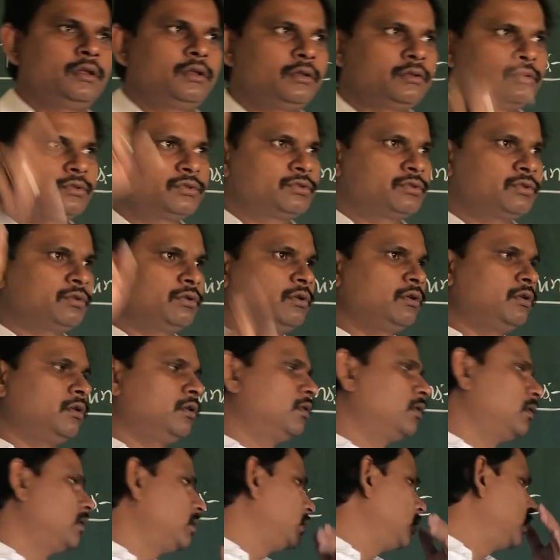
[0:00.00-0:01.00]

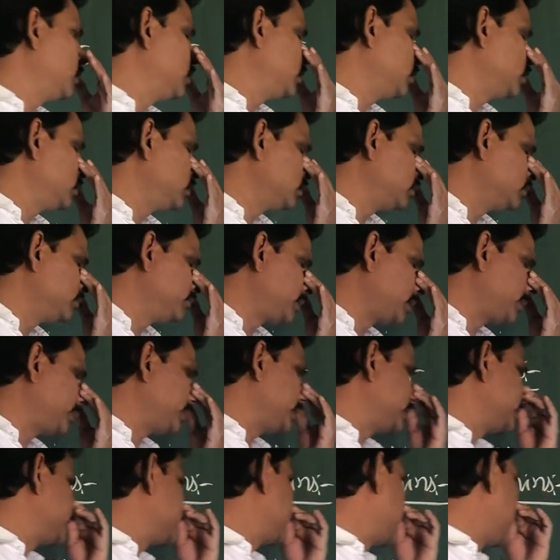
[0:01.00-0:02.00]
So,
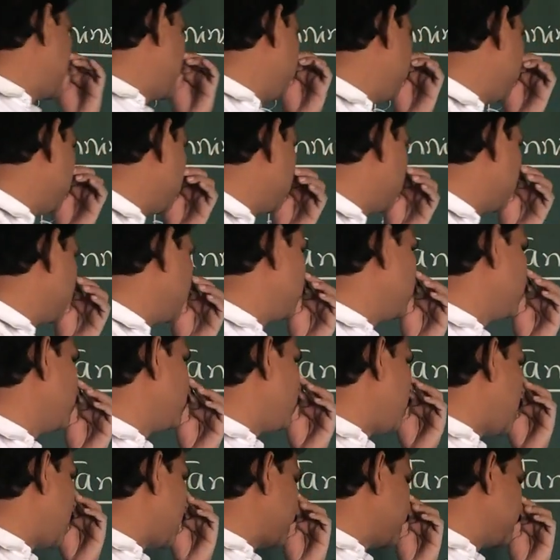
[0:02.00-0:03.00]
preparation of
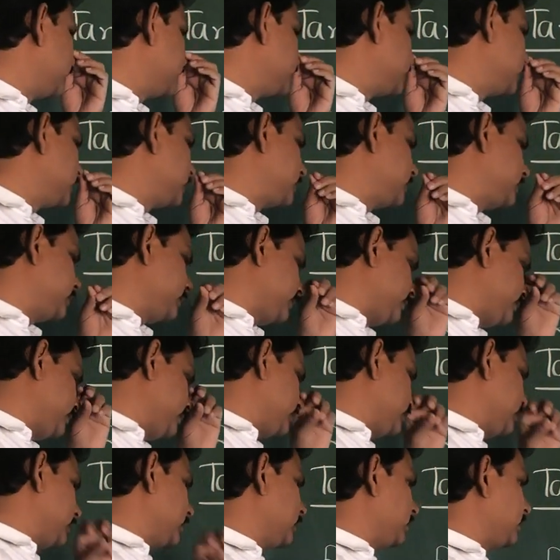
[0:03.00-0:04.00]
varnishes.
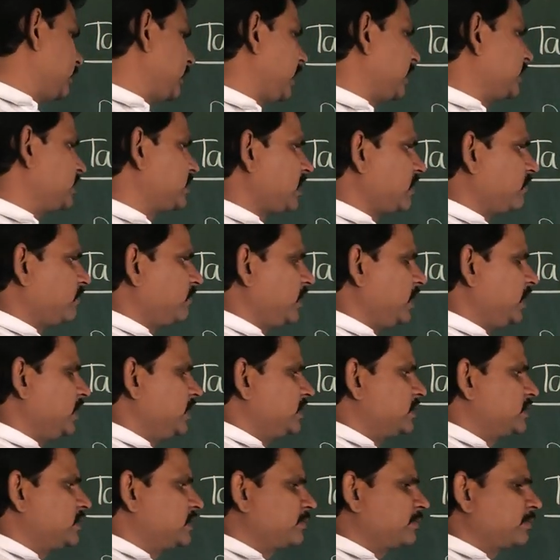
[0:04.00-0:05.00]
The example
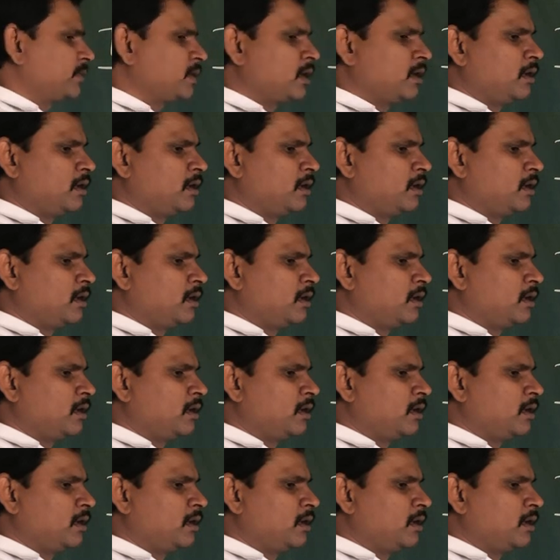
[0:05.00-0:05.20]
is